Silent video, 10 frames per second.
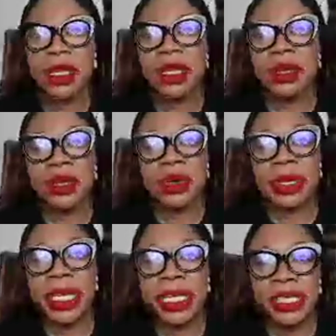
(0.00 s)

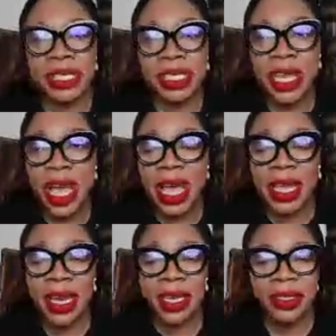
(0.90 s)
Being a teacher, a
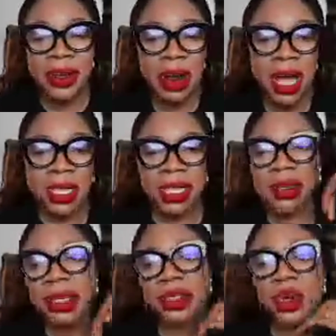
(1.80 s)
lecturer, there's
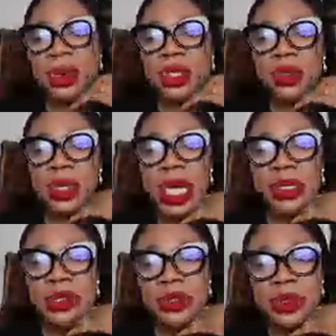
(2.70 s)
only so much you can
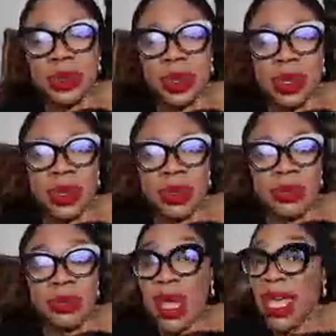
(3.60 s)
do.
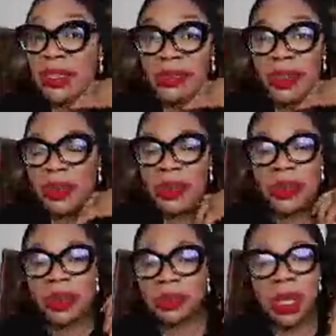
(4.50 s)
8
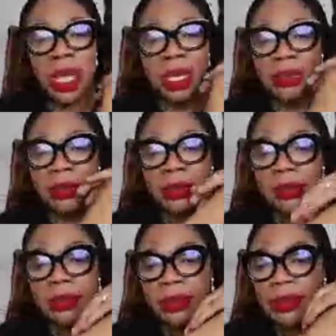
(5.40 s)
views, man.
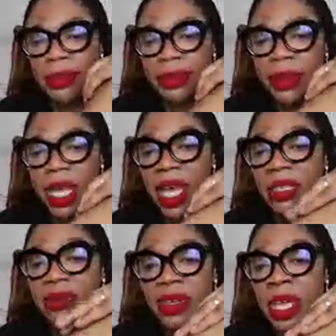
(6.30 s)

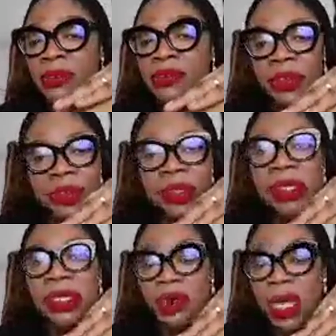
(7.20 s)
Eight views is
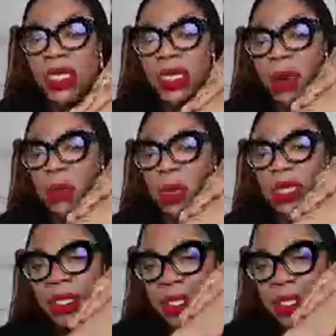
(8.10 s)
quite disappointing.